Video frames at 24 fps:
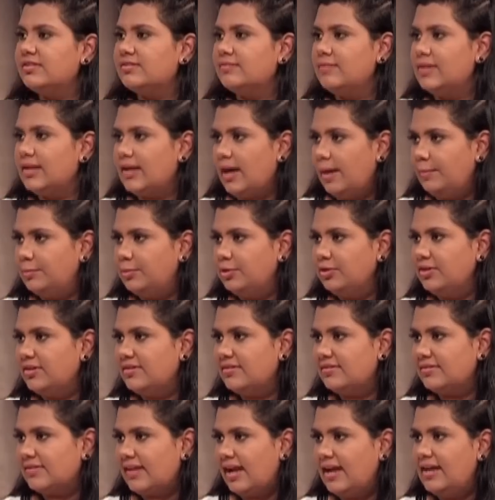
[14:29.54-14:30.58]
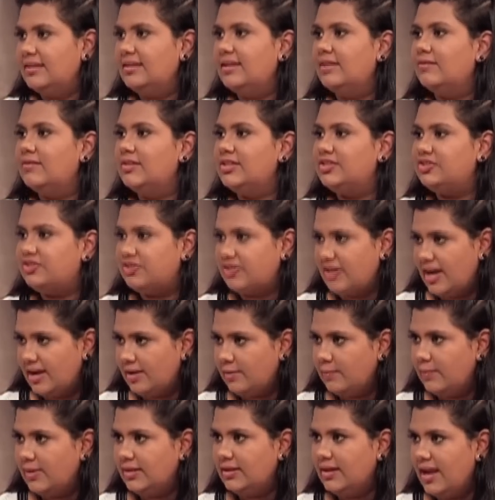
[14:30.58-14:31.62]
will come to the site. They will check
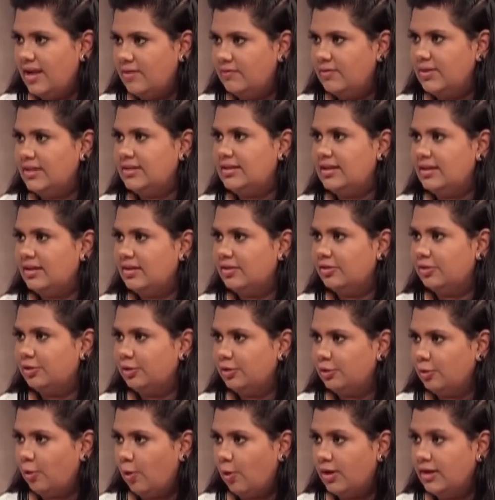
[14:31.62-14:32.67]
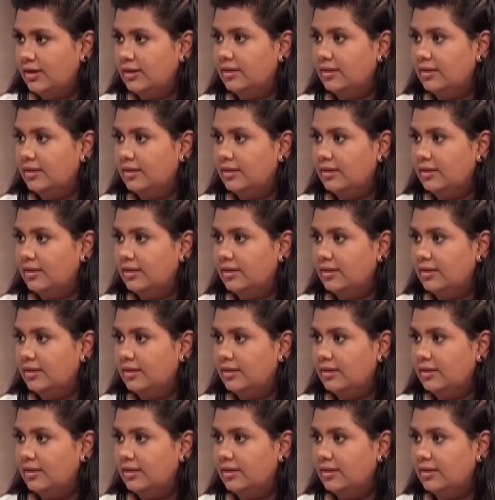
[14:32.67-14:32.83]
whether everything is in order.